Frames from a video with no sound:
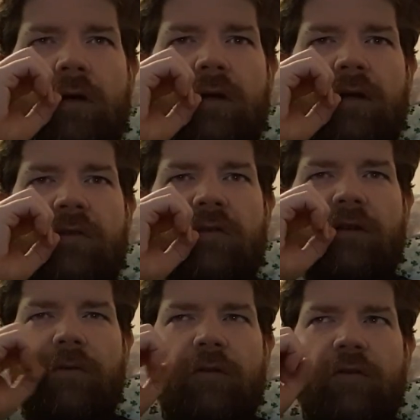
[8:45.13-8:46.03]
It's
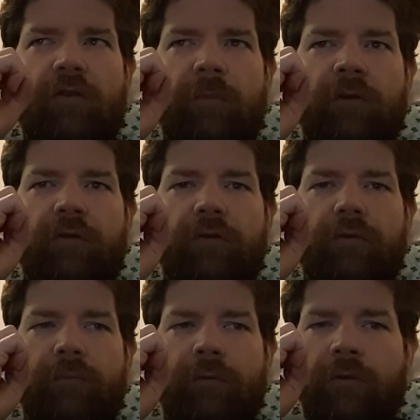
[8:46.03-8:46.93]
definitely a suspense
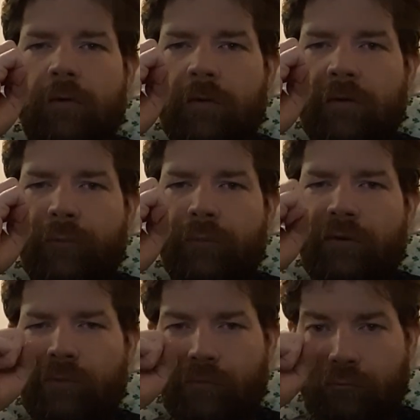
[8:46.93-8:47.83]
thriller. That's what
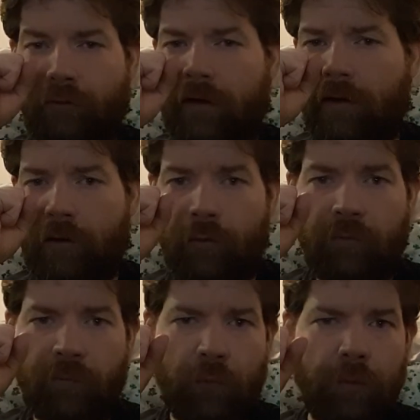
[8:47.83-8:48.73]
they were trying to go
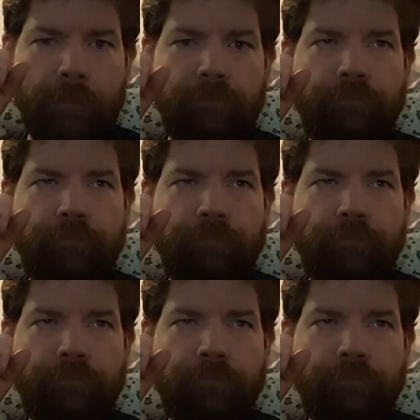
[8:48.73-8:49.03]
for.